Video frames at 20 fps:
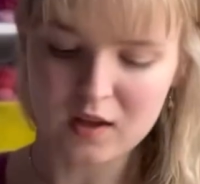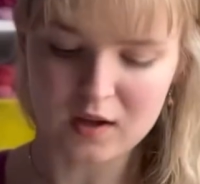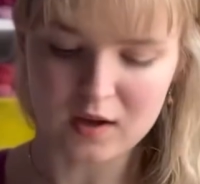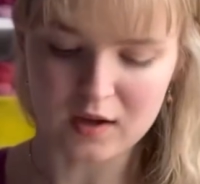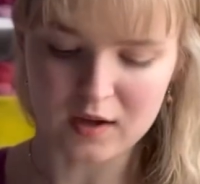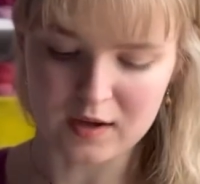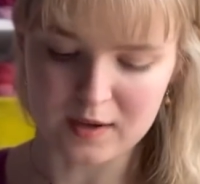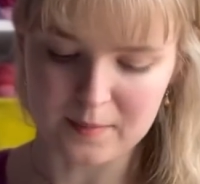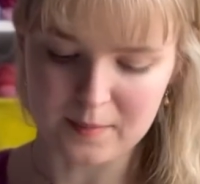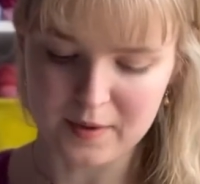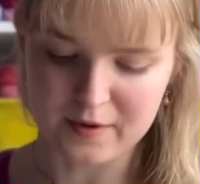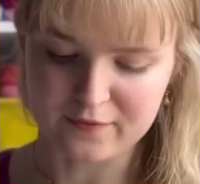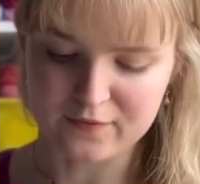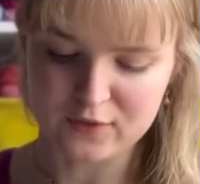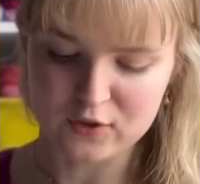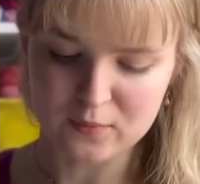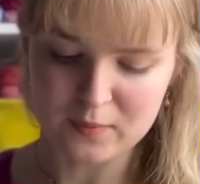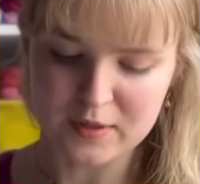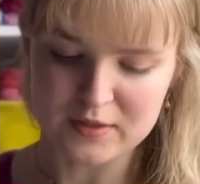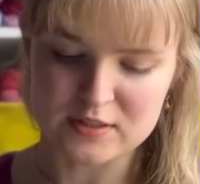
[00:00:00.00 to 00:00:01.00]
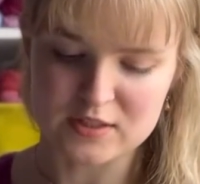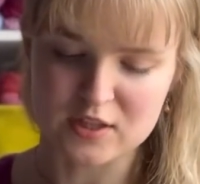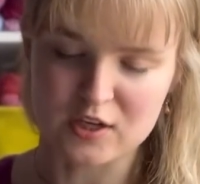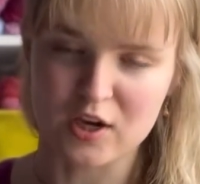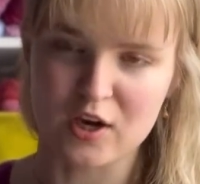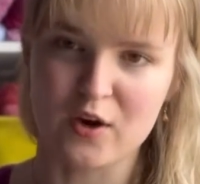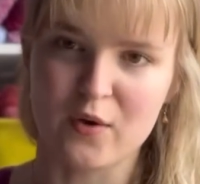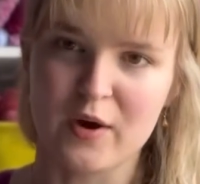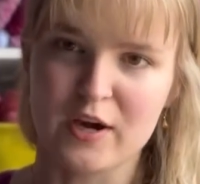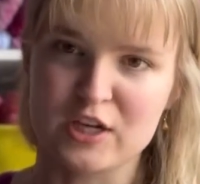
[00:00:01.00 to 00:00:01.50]
a few months
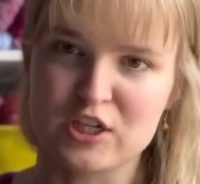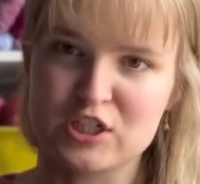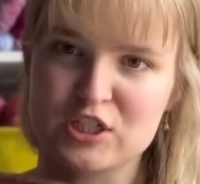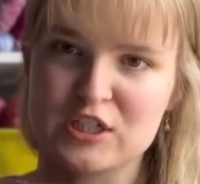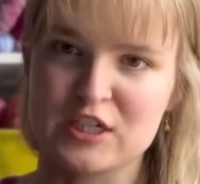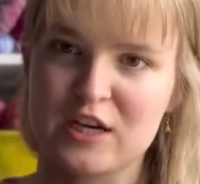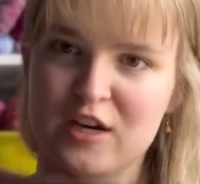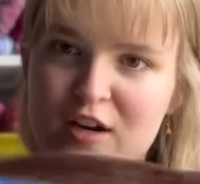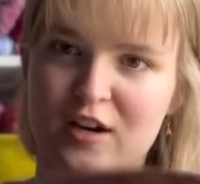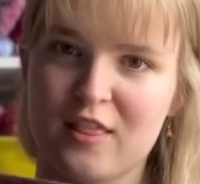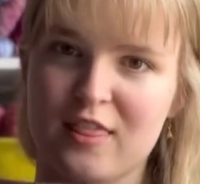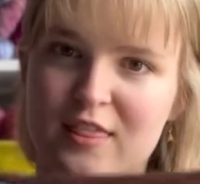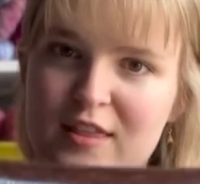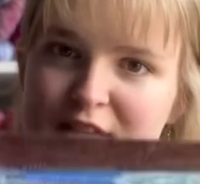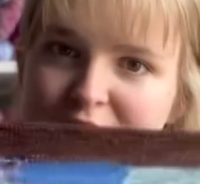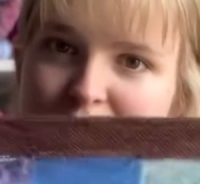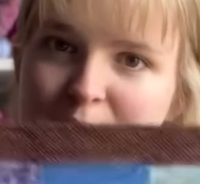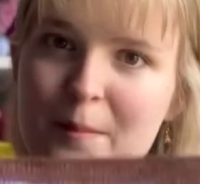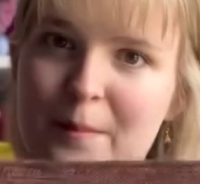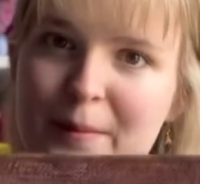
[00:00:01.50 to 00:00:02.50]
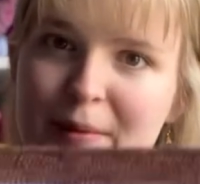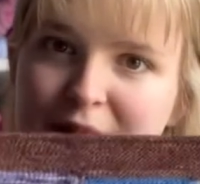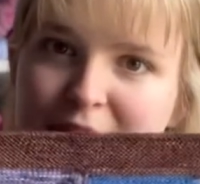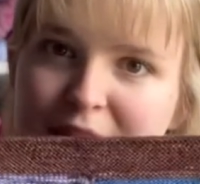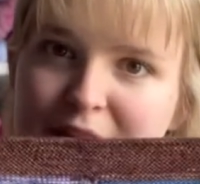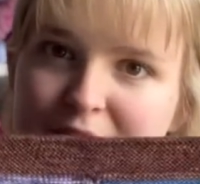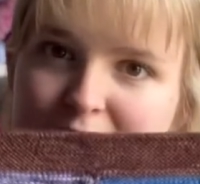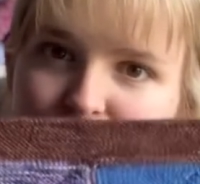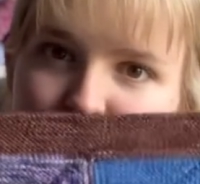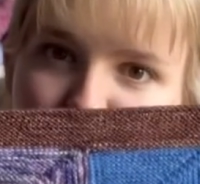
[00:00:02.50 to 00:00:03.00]
ago, I shared this
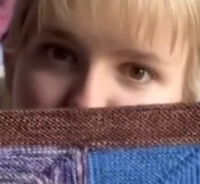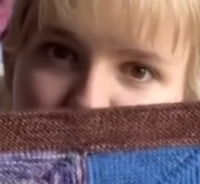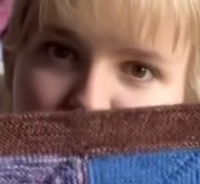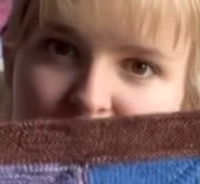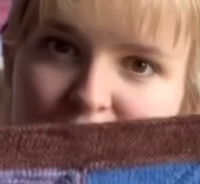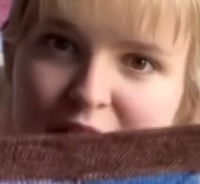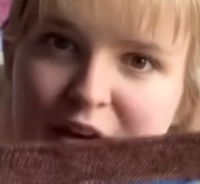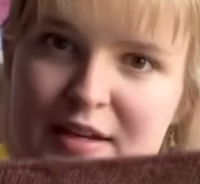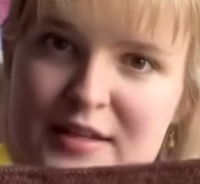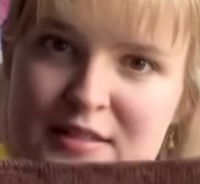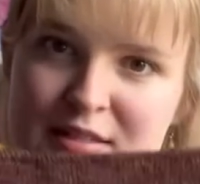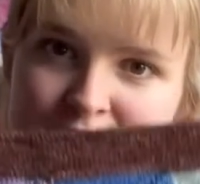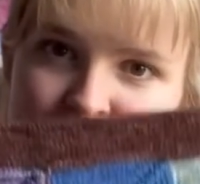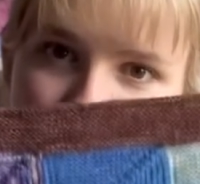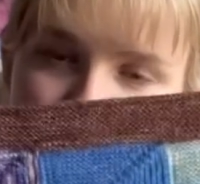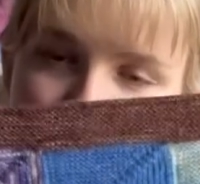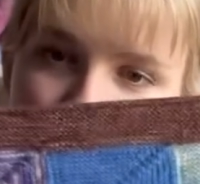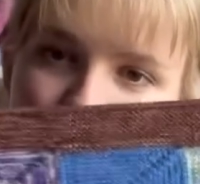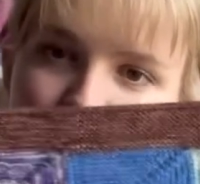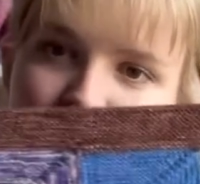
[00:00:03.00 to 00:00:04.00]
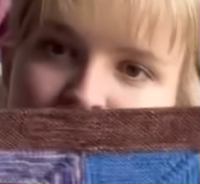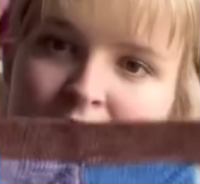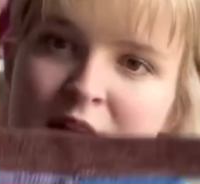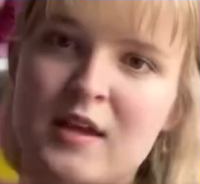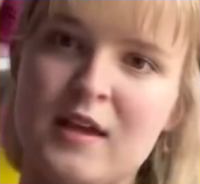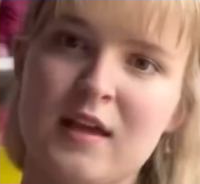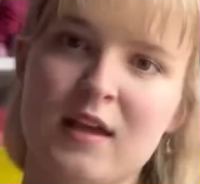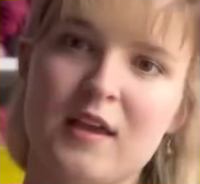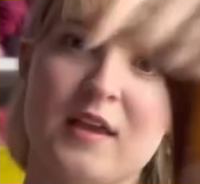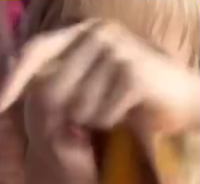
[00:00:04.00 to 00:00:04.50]
blanket progress
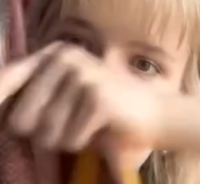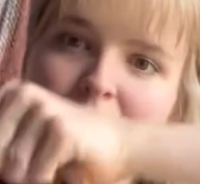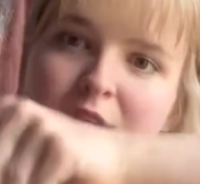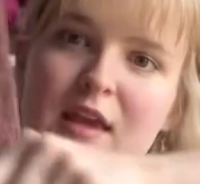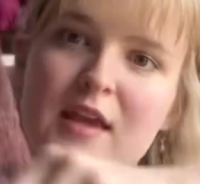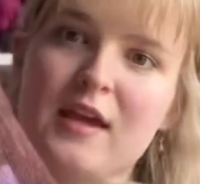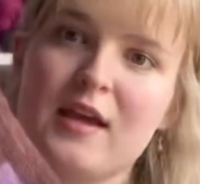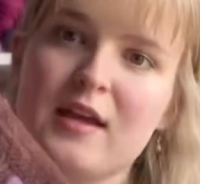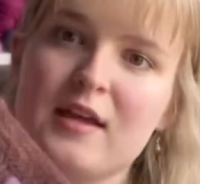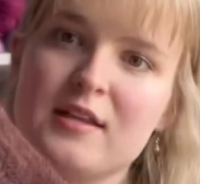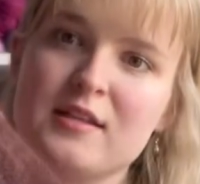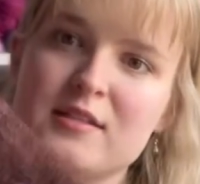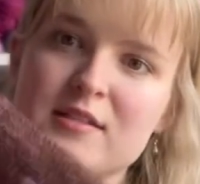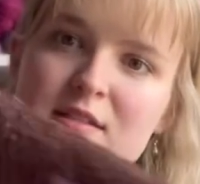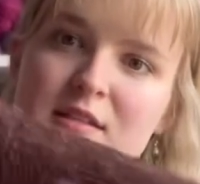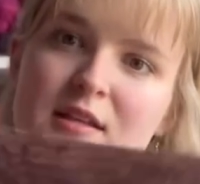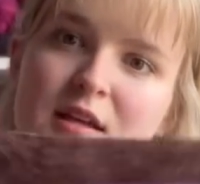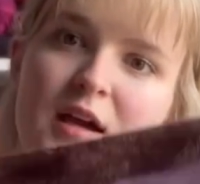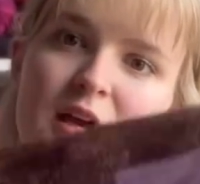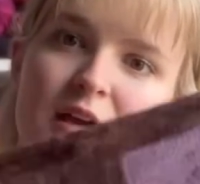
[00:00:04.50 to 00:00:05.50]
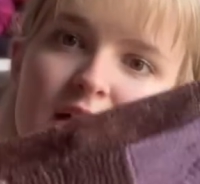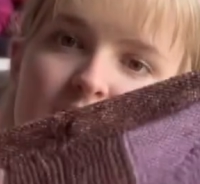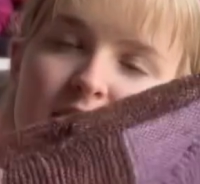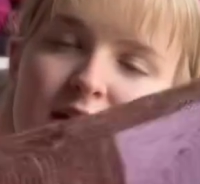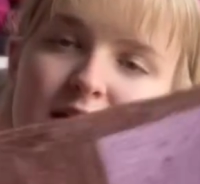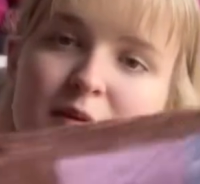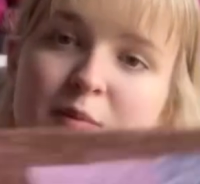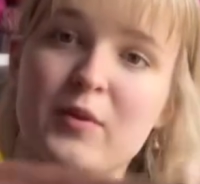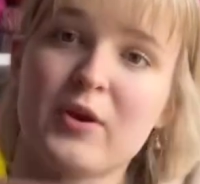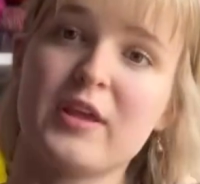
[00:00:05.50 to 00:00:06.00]
and
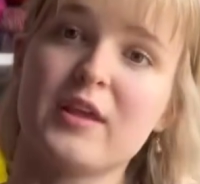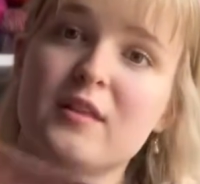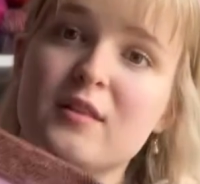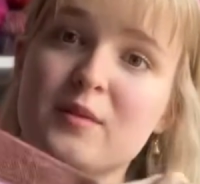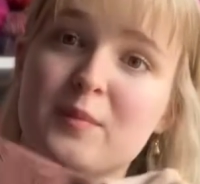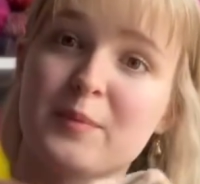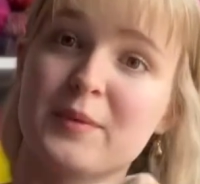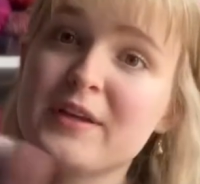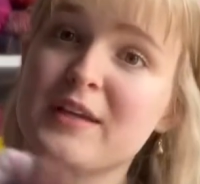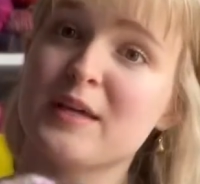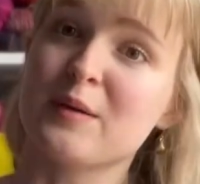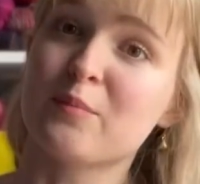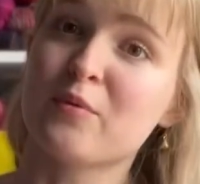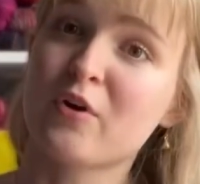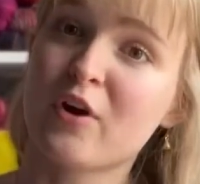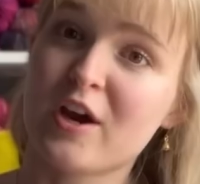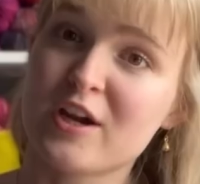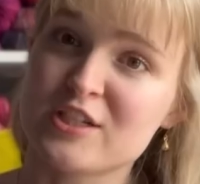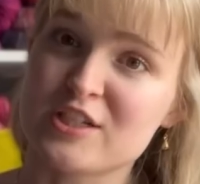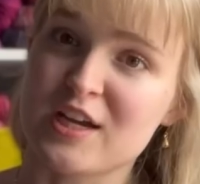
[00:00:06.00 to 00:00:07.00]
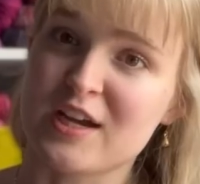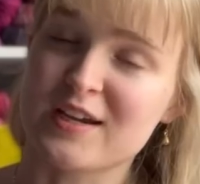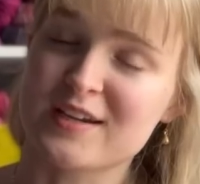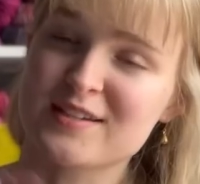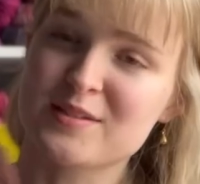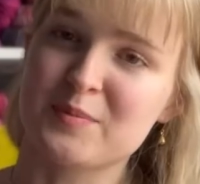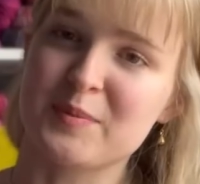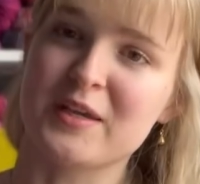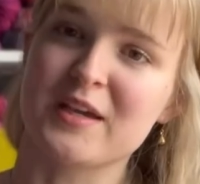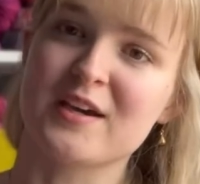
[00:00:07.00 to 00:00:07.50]
the blanket
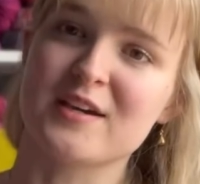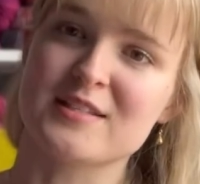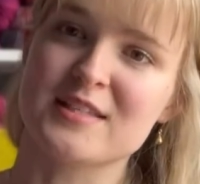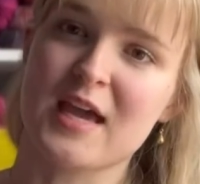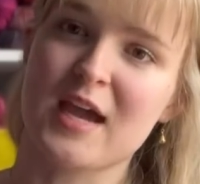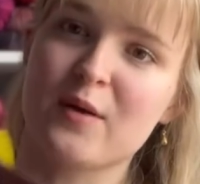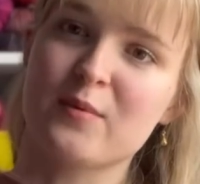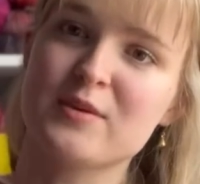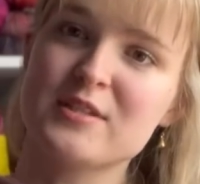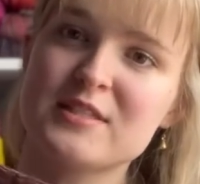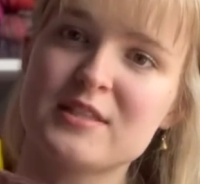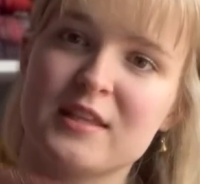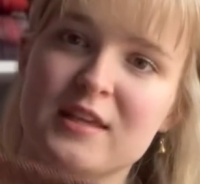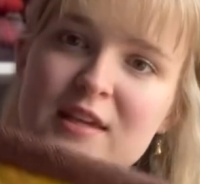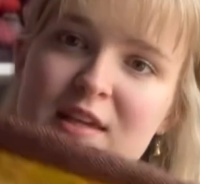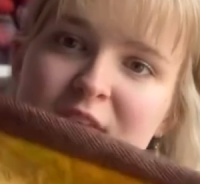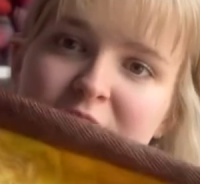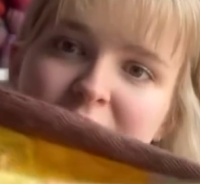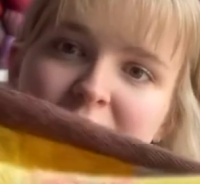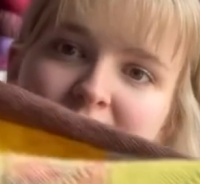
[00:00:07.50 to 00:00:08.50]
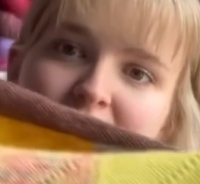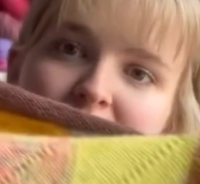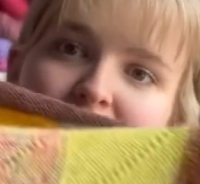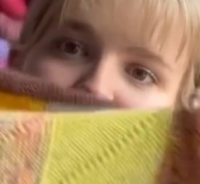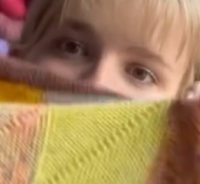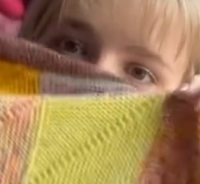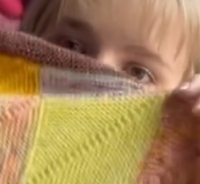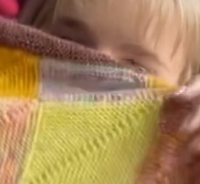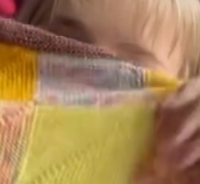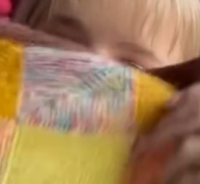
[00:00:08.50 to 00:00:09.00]
project because I was thinking
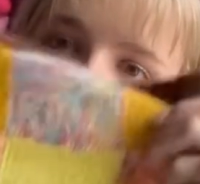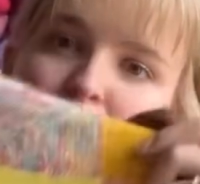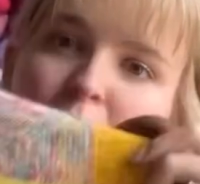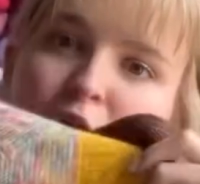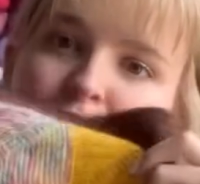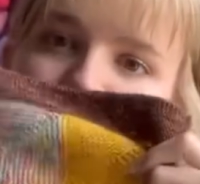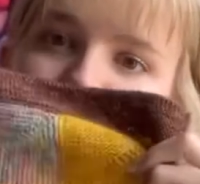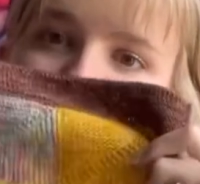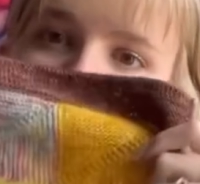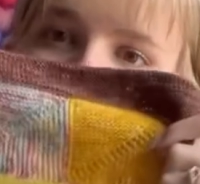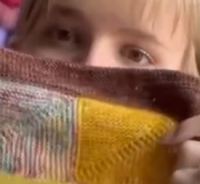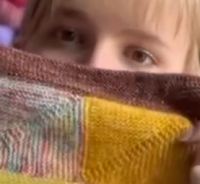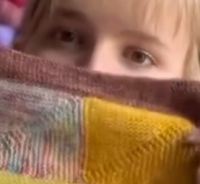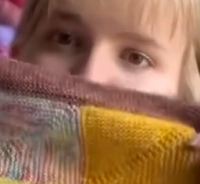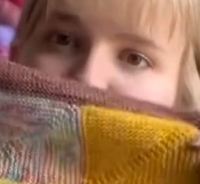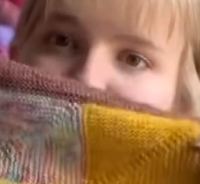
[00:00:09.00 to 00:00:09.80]
of pulling it back